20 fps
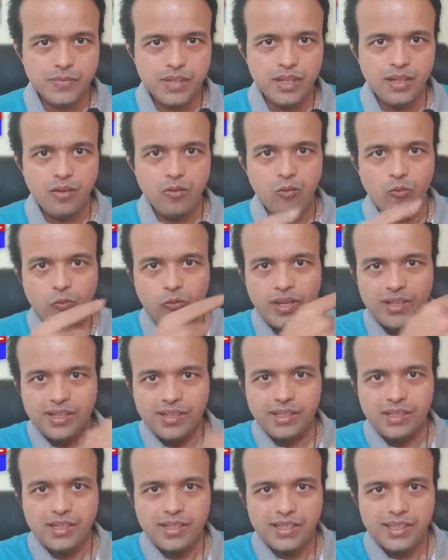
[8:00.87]
with
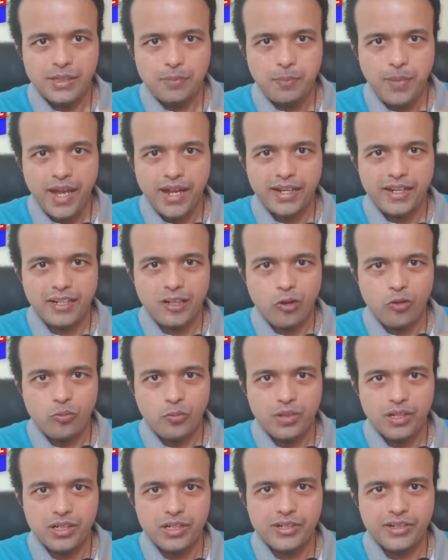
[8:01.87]
the background
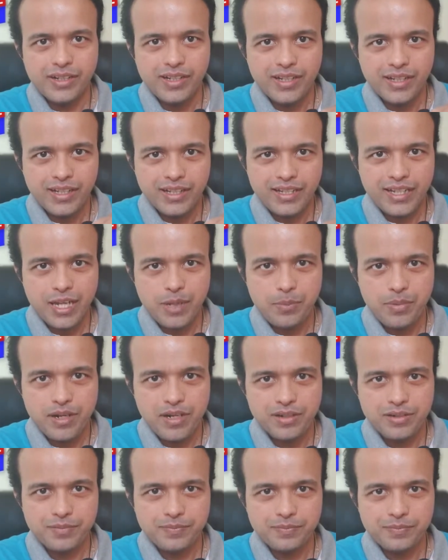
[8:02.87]
blur enabled.
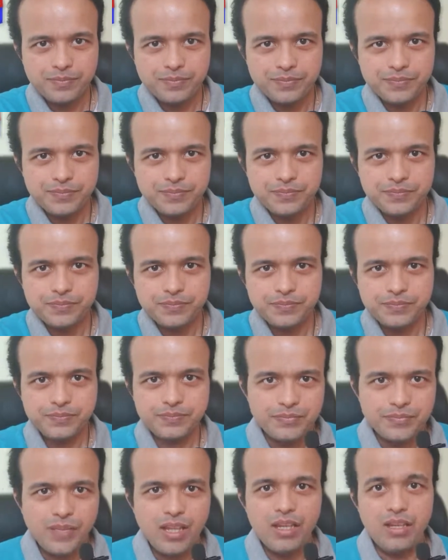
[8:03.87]

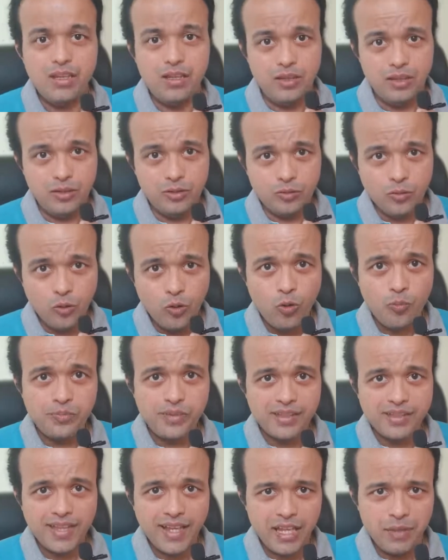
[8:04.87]
So hope this
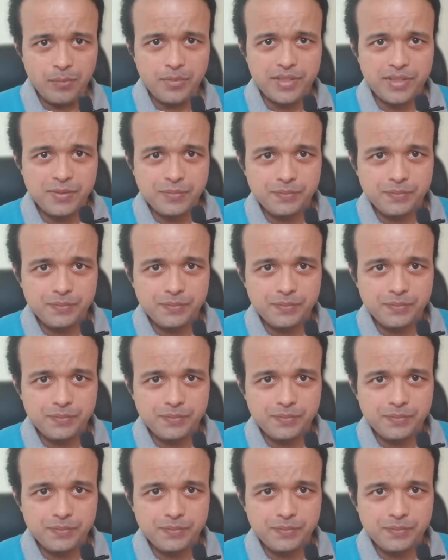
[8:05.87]
helps.